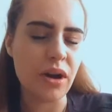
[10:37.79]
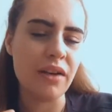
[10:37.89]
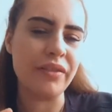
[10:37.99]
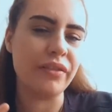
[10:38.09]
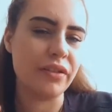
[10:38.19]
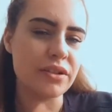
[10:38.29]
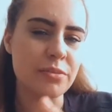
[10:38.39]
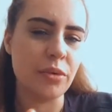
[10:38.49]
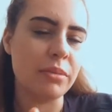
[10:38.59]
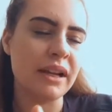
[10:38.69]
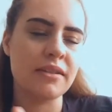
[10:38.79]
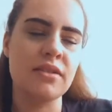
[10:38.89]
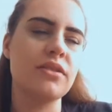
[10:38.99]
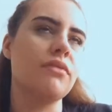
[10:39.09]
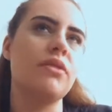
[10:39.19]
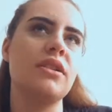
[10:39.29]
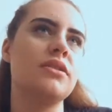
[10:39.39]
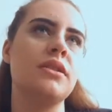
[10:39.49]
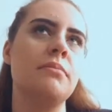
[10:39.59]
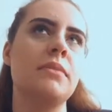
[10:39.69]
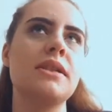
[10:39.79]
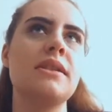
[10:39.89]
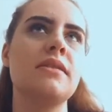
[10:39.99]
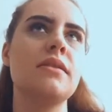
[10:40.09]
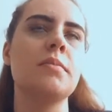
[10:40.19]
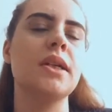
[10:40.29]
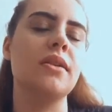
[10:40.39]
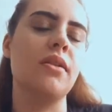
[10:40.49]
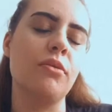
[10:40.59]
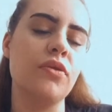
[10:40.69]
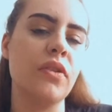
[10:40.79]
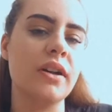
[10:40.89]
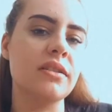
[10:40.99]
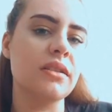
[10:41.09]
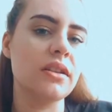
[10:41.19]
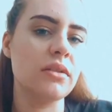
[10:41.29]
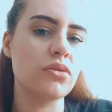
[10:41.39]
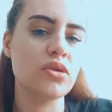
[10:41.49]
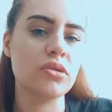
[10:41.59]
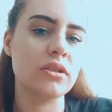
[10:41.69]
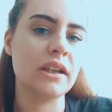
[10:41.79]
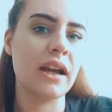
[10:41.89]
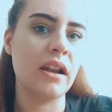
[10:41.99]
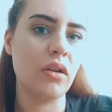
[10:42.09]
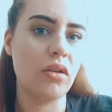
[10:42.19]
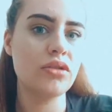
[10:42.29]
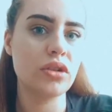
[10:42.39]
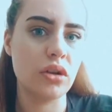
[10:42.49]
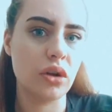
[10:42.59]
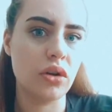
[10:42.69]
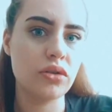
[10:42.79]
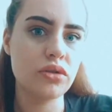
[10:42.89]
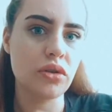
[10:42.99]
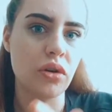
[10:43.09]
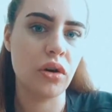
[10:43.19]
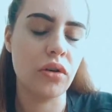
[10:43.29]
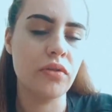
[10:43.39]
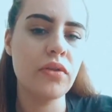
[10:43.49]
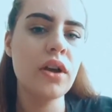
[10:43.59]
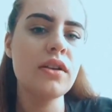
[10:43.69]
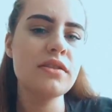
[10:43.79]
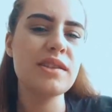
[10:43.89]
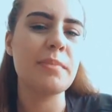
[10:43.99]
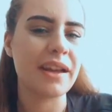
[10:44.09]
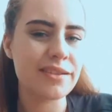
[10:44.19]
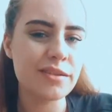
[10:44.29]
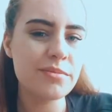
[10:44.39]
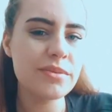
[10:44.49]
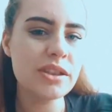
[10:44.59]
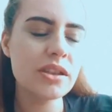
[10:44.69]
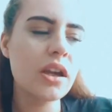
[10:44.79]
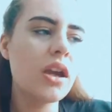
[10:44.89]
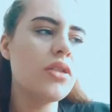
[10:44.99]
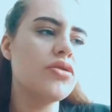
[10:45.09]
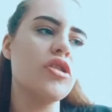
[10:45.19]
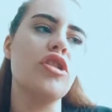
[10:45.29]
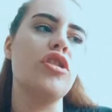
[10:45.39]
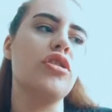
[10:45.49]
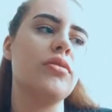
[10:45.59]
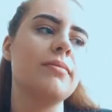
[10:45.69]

I have a very small bladder, so they just didn't make sense to me, and I was finding that they was causing a lot of spasms, so